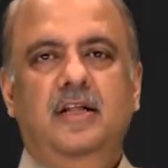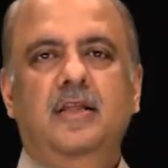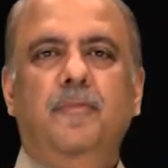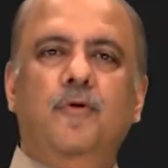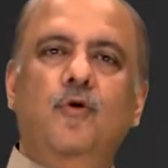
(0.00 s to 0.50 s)

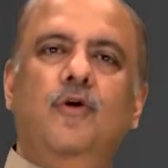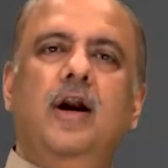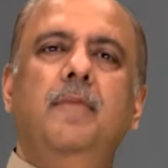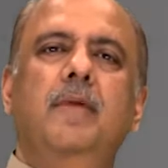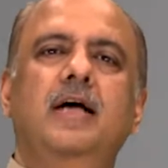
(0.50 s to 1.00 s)
The
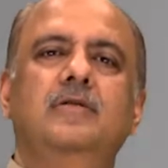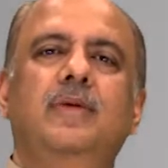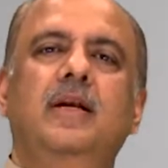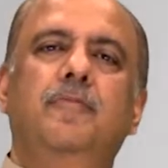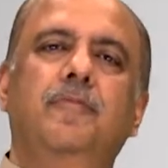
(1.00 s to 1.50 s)
program has
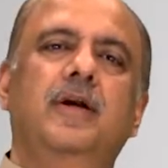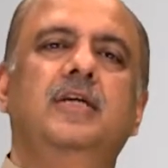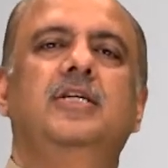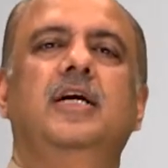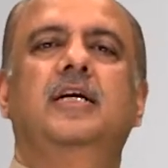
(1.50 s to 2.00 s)
been
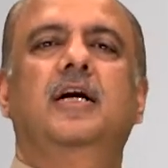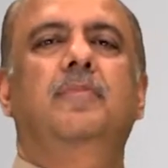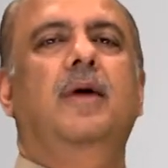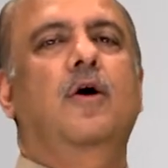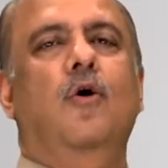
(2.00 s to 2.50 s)

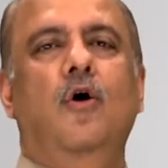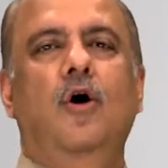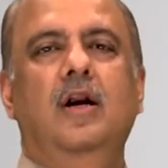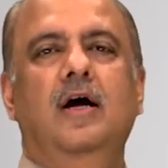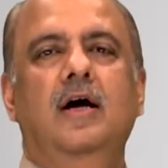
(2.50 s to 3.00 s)
appreciated by
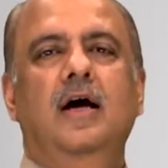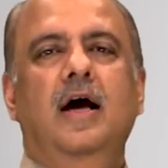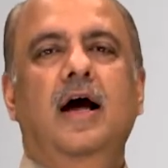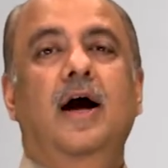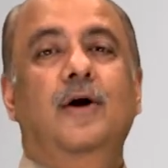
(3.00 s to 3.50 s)
all
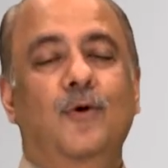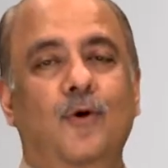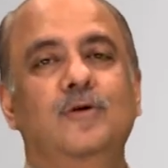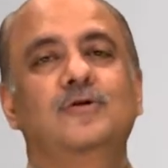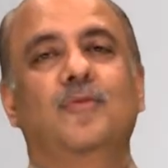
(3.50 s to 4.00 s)
and
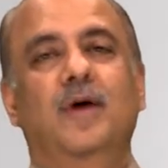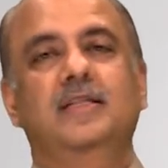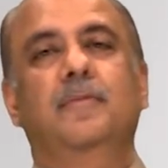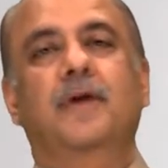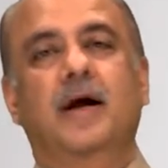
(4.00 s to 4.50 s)
also by
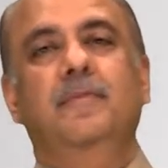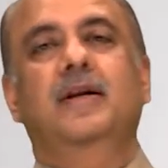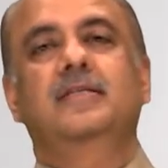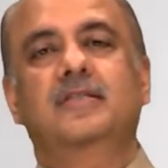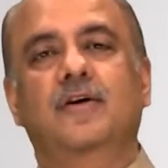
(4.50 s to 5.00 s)
the Prime
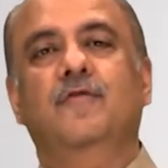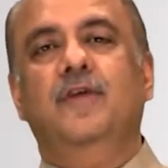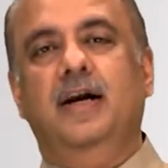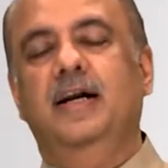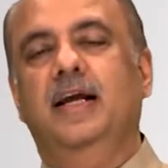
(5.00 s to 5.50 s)
Minister of
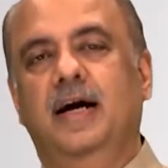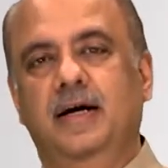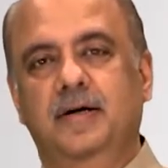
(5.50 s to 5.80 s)
India.